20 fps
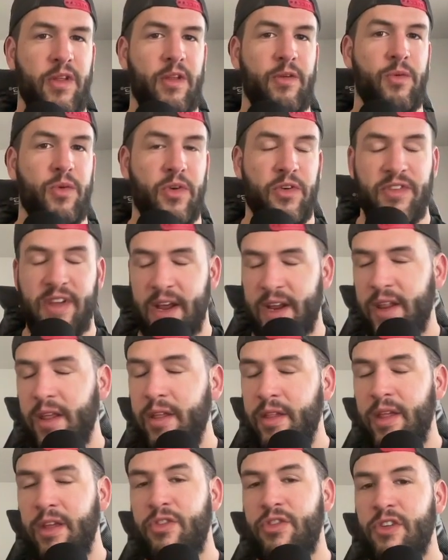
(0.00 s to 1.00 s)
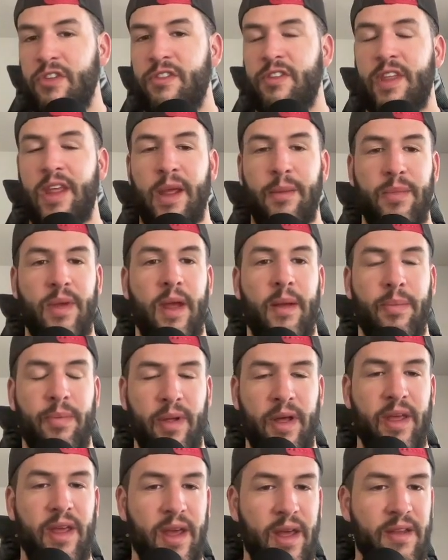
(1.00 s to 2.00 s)
We were technically just the N B A
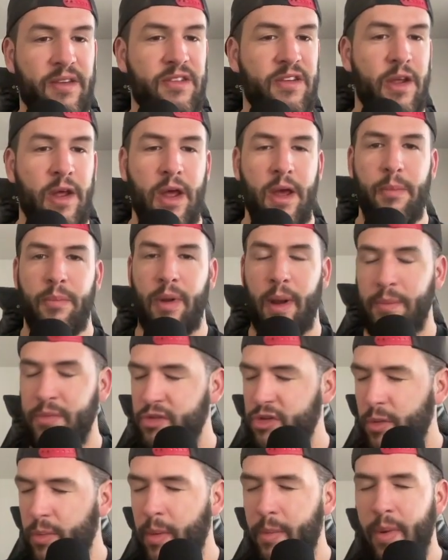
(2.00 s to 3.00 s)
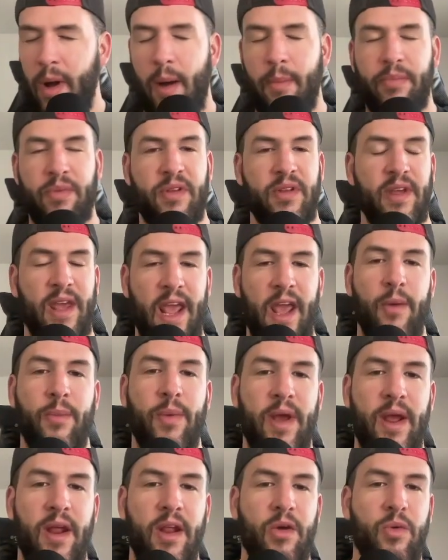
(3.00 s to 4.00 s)
play-ins, but I'm super pumped. Can't
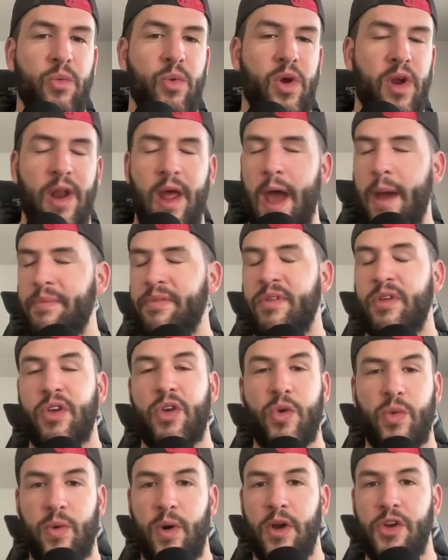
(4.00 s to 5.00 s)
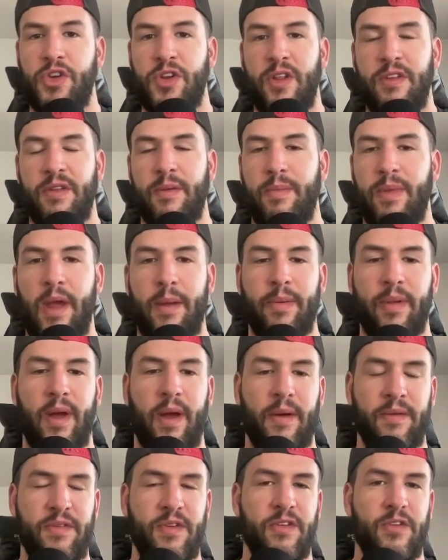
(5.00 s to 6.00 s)
wait. We're going to absolutely crush these N B A
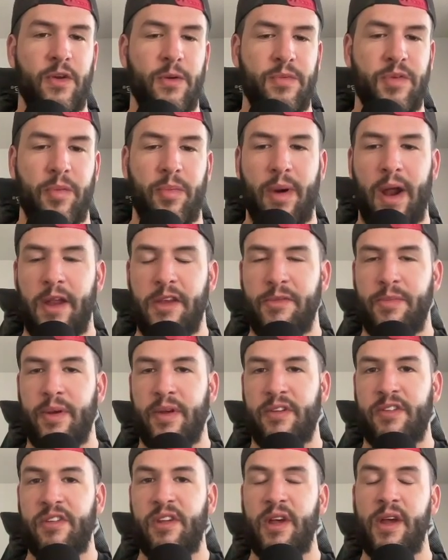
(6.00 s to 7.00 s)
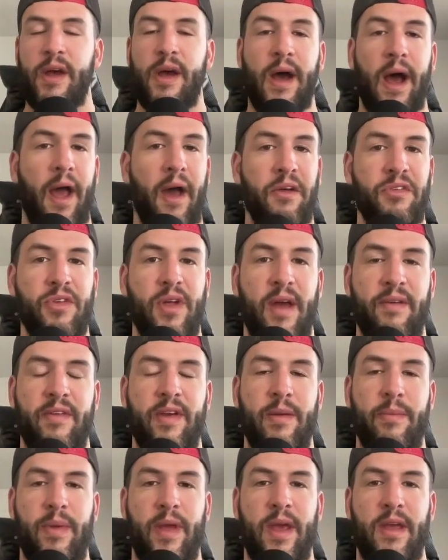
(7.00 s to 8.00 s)
playoffs in terms of Prize Picks. I also have an
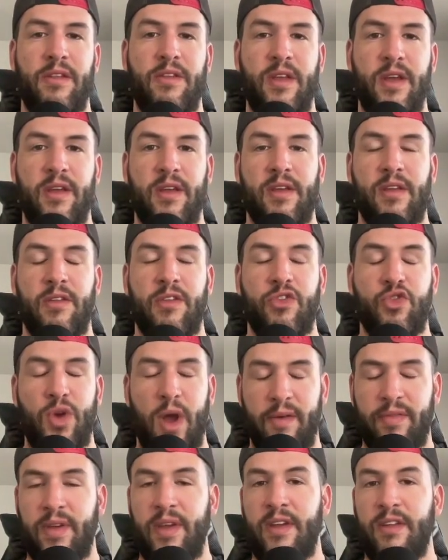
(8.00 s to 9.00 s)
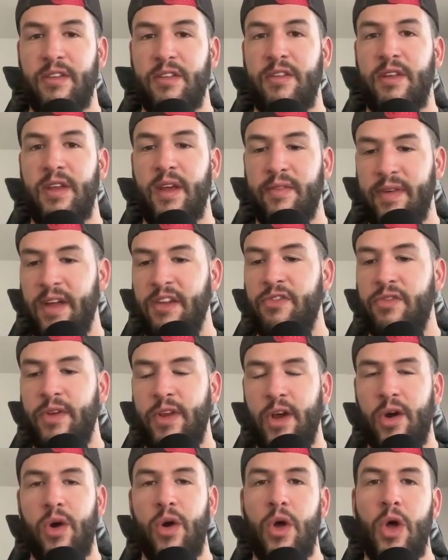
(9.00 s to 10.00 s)
N B A D DraftKings D F S
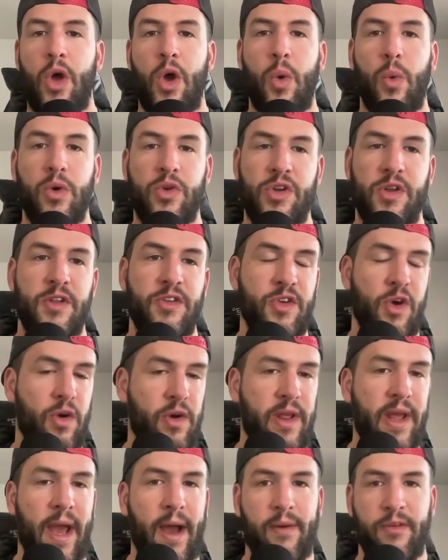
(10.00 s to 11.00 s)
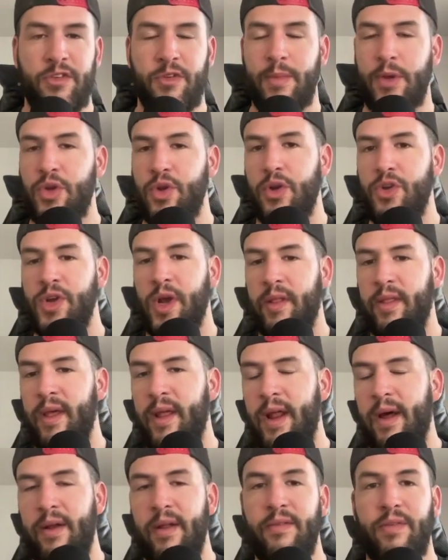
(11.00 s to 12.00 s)
video, which is already out, so make sure to check
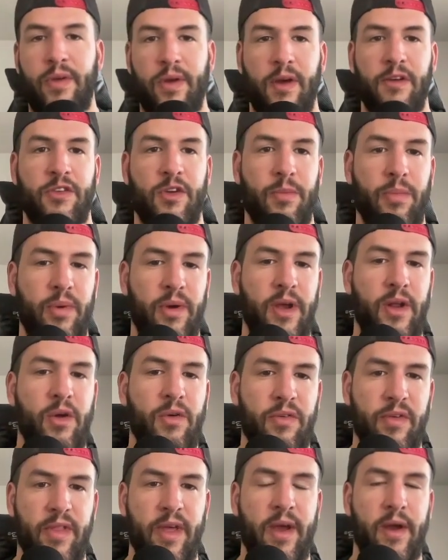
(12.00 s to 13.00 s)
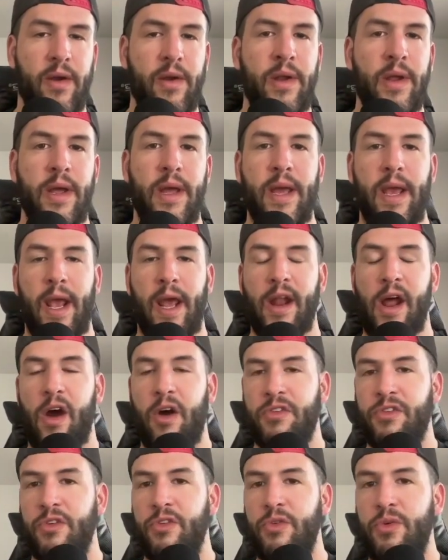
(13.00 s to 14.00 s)
that out if you guys are playing over there. And I
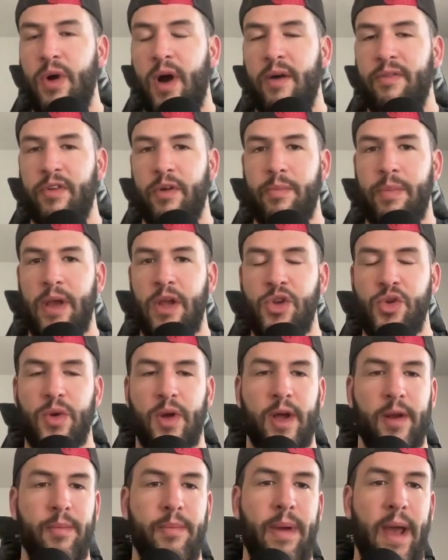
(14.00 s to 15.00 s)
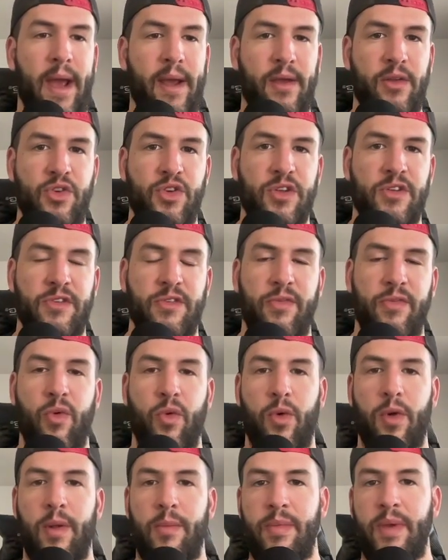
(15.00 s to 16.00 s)
also do offer Patreon packages
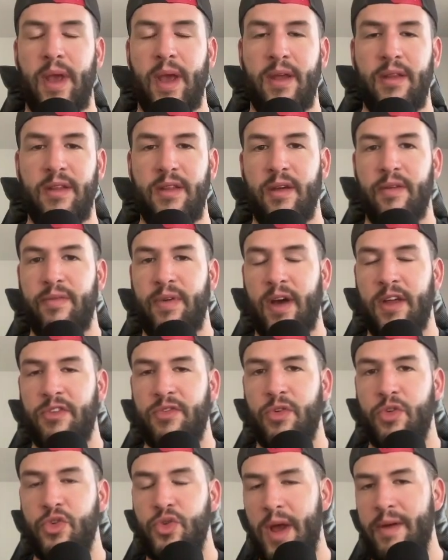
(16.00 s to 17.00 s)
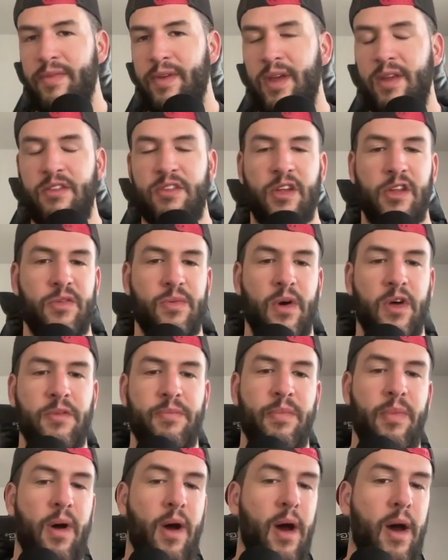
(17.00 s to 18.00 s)
for N B A D F S for DraftKings as well as
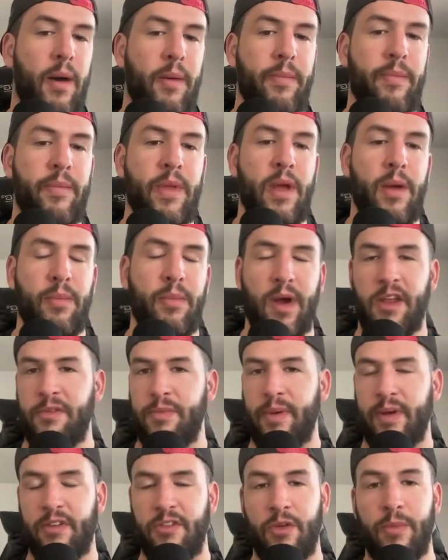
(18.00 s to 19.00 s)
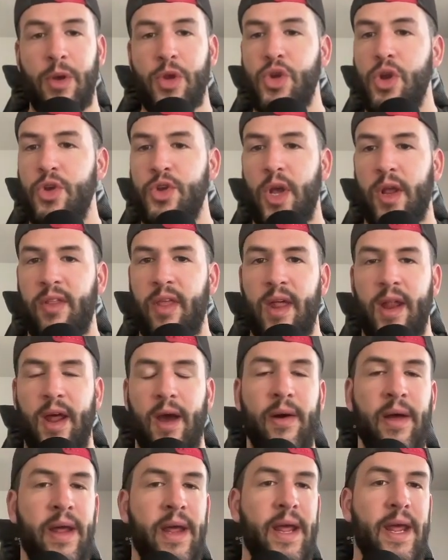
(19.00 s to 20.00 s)
uh, Prize Picks. So make sure to check that
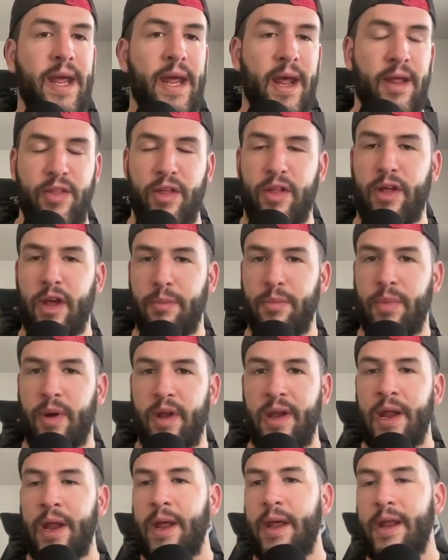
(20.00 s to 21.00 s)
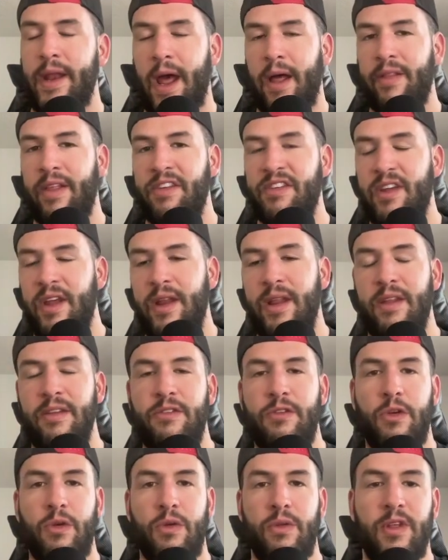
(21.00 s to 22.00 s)
out. Hit the like button. Now let's get
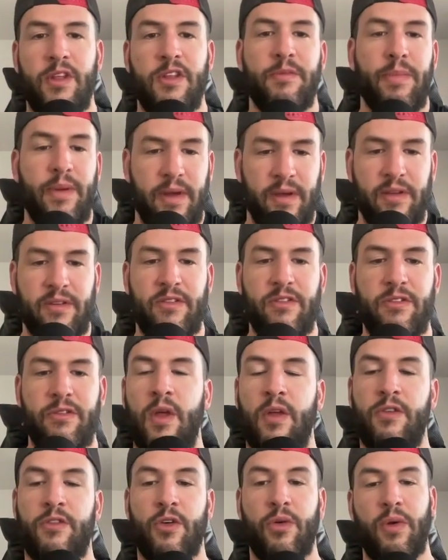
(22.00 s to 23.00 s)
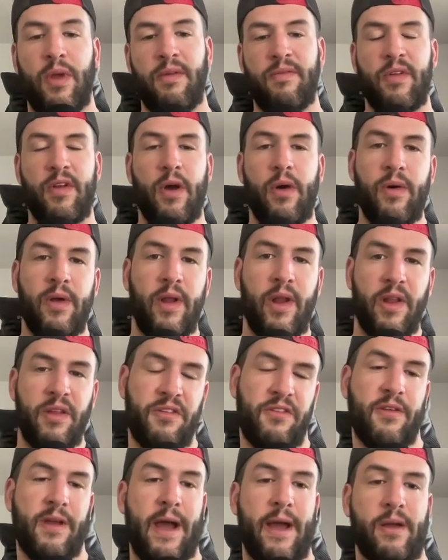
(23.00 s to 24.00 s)
into these picks. So even though it
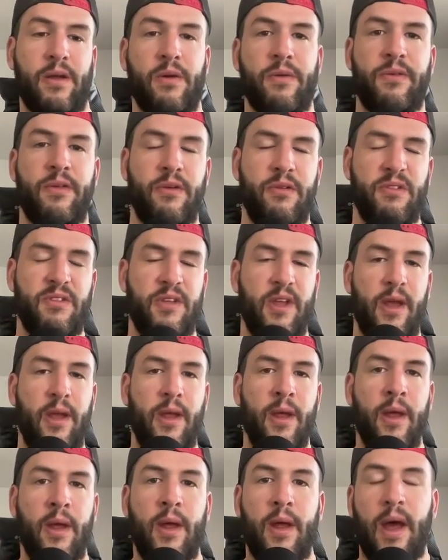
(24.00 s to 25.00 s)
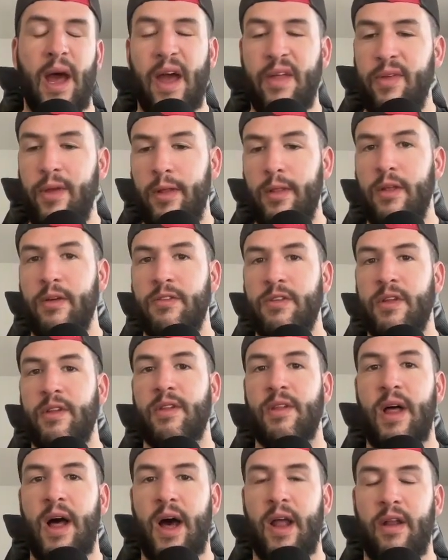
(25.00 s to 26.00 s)
is Taco Tuesday, I think there's a
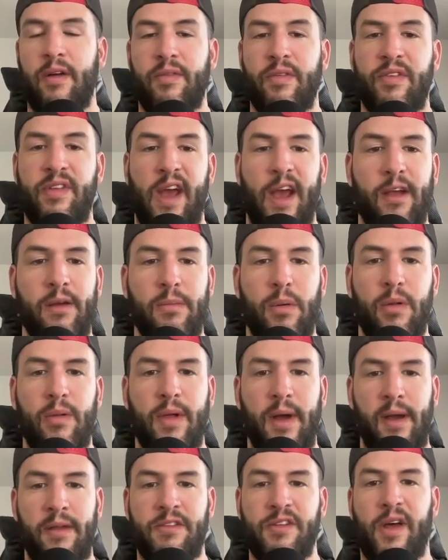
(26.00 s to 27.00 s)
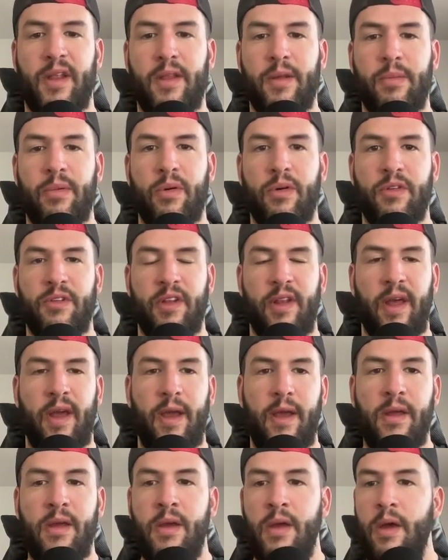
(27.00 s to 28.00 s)
lot of attackable lines on the board
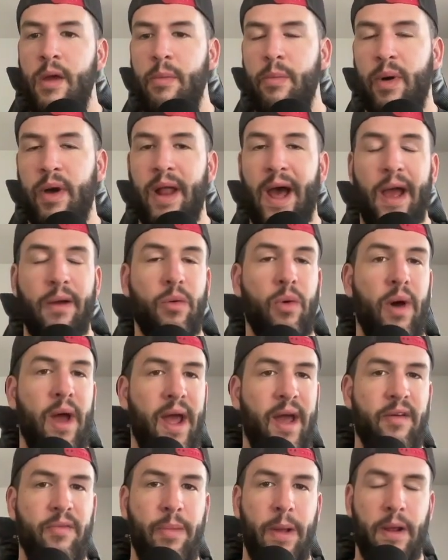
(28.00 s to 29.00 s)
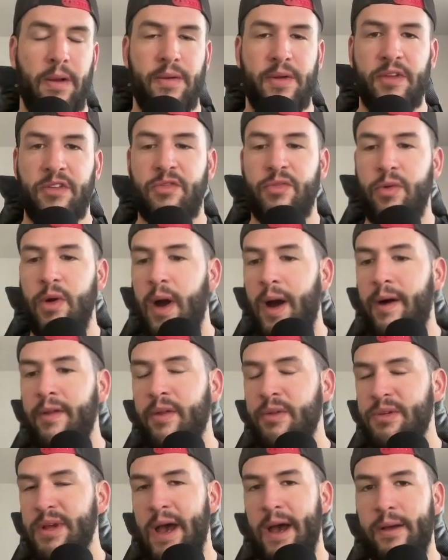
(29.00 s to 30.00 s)
today. But I will have pairings for all
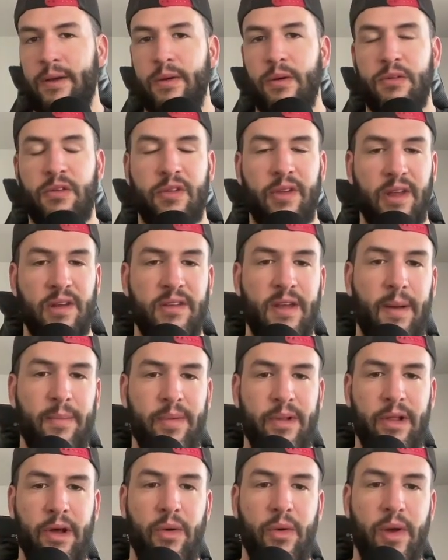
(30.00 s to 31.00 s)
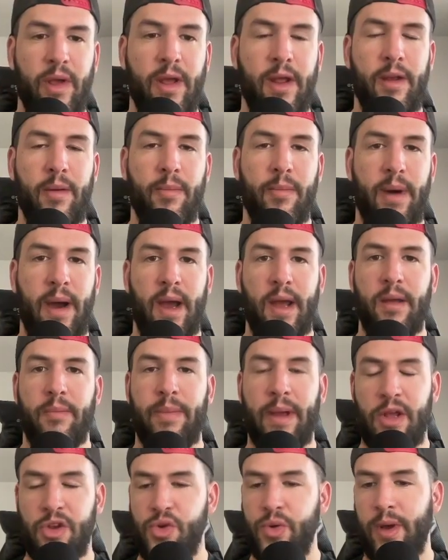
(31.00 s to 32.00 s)
the tacos linked down below in my
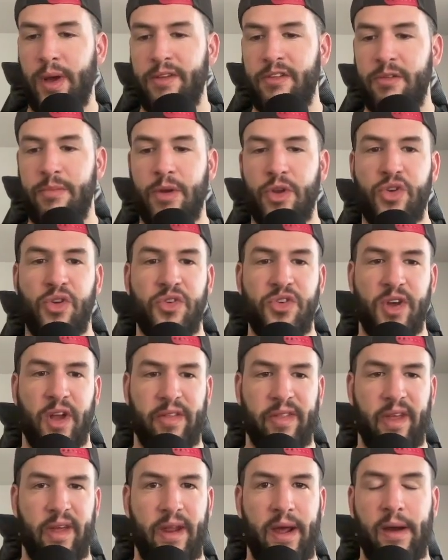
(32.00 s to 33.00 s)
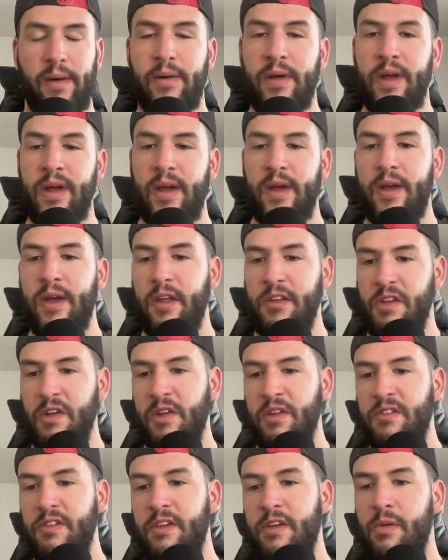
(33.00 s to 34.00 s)
Patreon. So make sure to check that out. As you
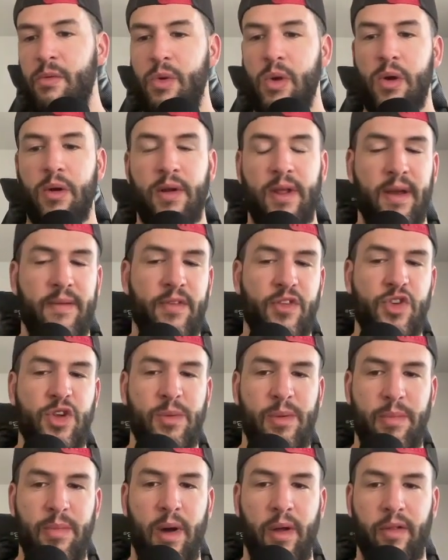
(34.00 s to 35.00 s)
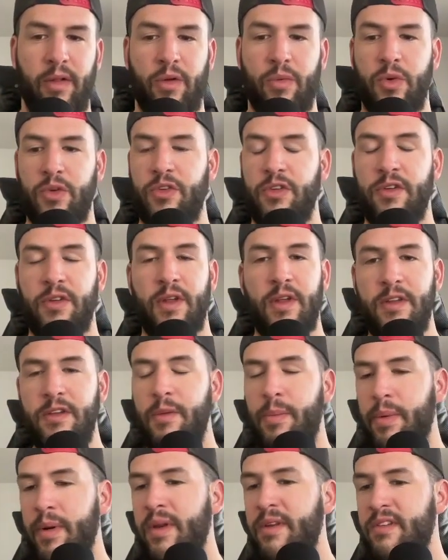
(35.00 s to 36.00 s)
can see, we already have the Jimmy Butler, which is, is
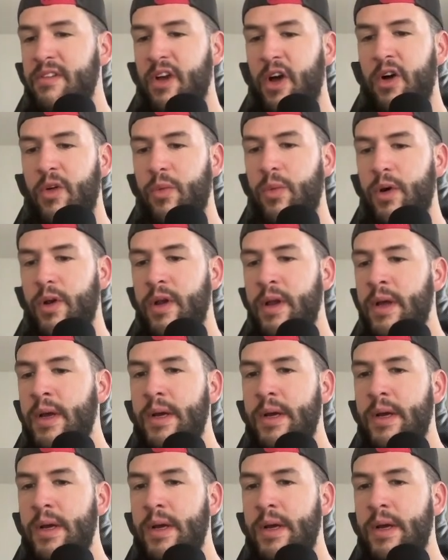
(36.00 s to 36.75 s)
a pretty solid one.